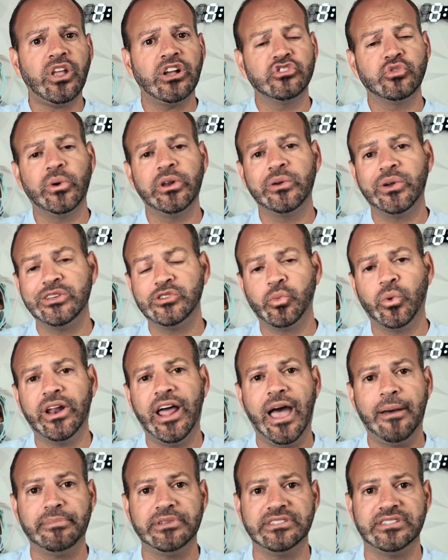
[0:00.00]
So anyways, what
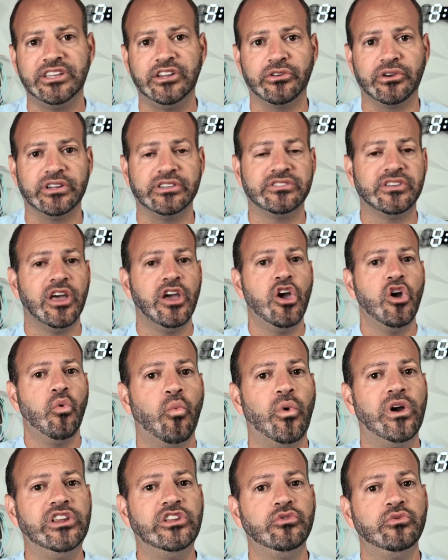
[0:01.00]
happens here is
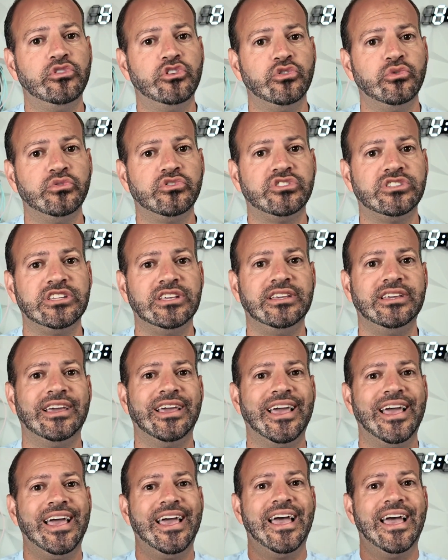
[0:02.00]
when you do see